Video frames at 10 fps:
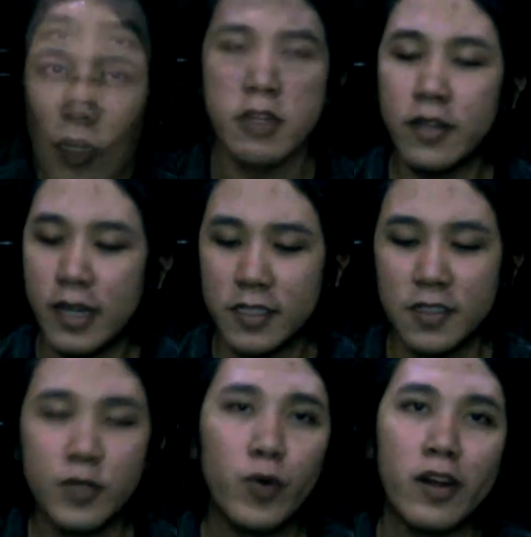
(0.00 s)
And
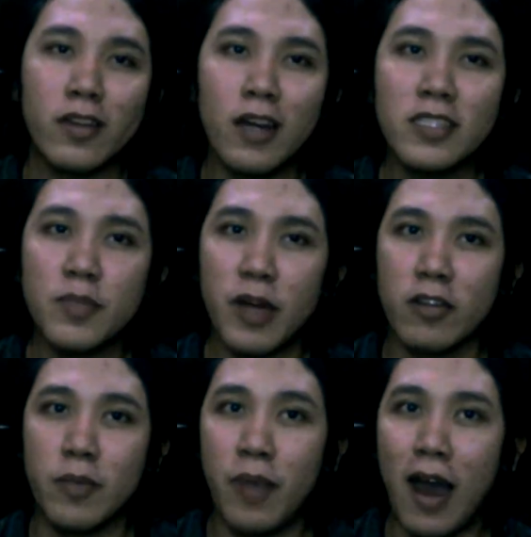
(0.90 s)
lastly, what I liked
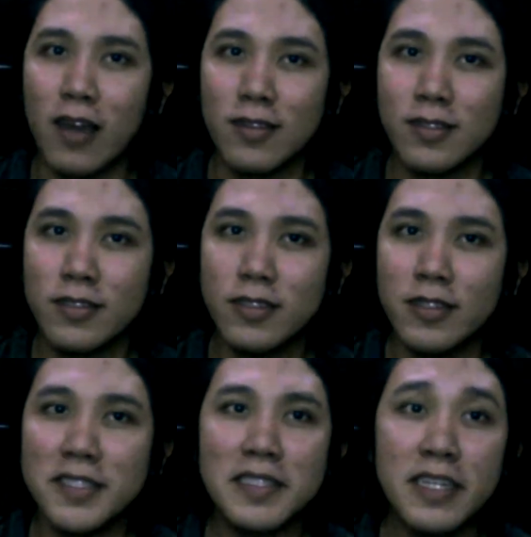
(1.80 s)
about the pilot
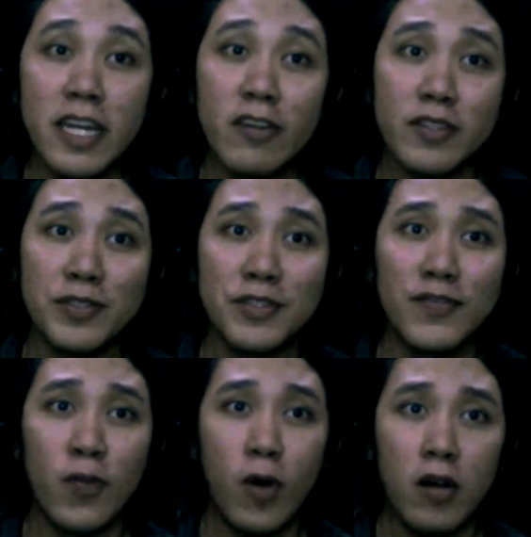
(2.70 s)
is the character
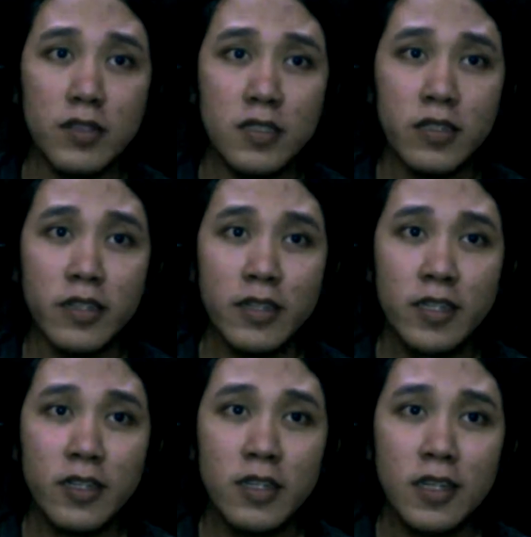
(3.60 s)
of Walt.
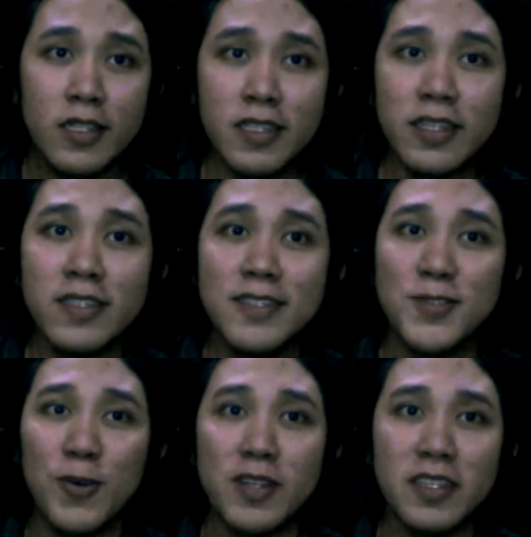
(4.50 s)
See, his
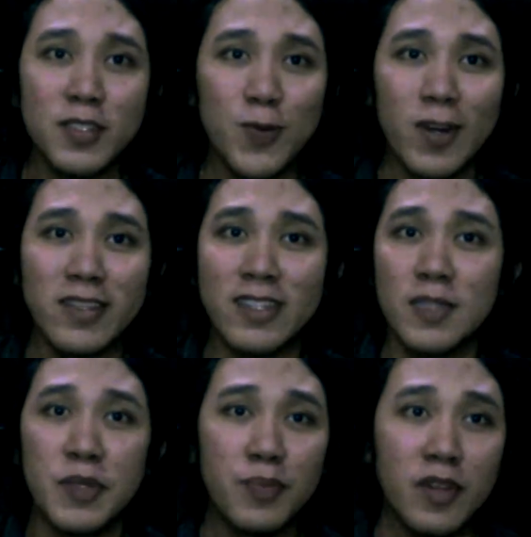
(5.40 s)
story is one that has
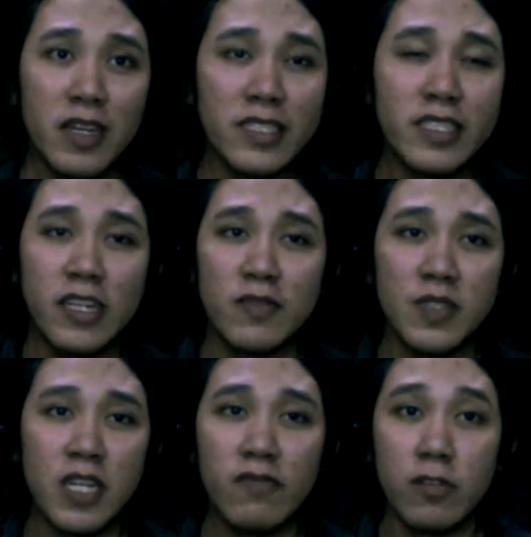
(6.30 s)
been played down
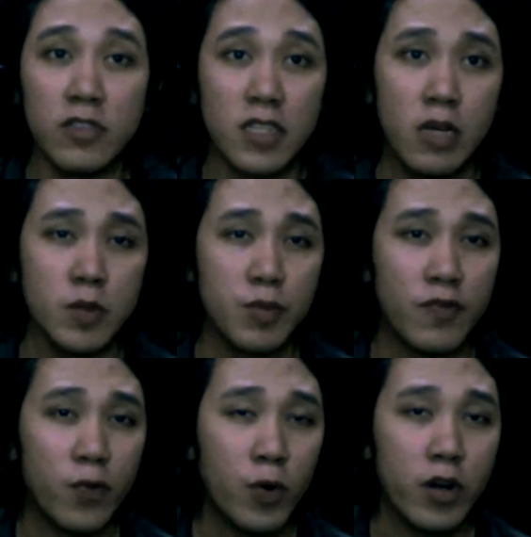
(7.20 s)
several times
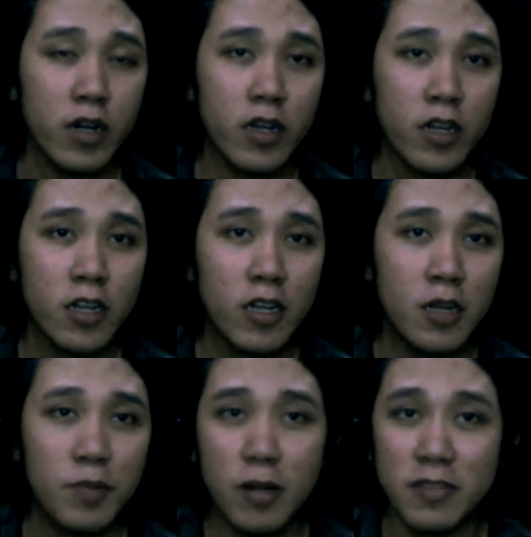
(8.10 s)
before,
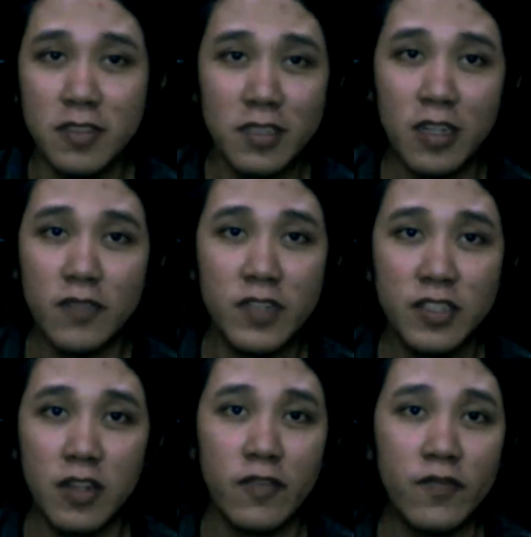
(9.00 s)
both in
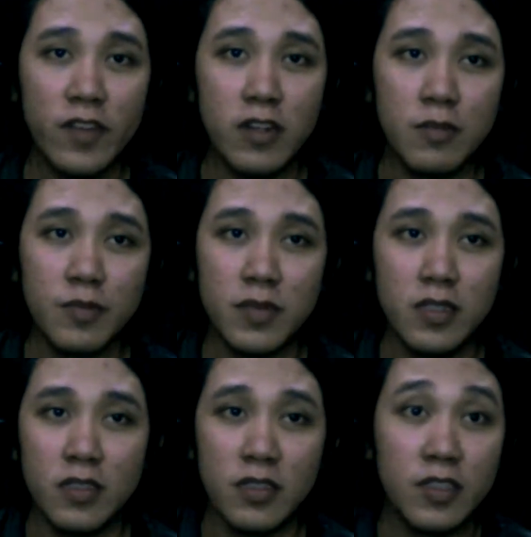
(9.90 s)
television and film
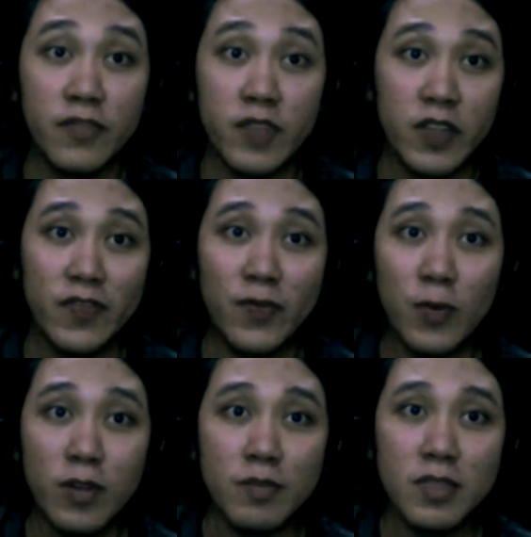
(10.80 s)
in different
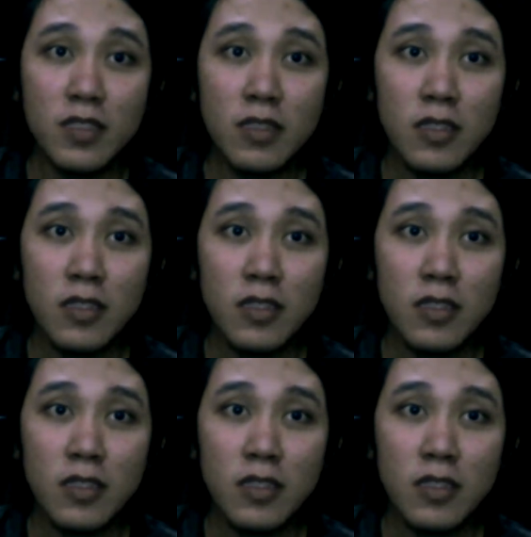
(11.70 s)
forms.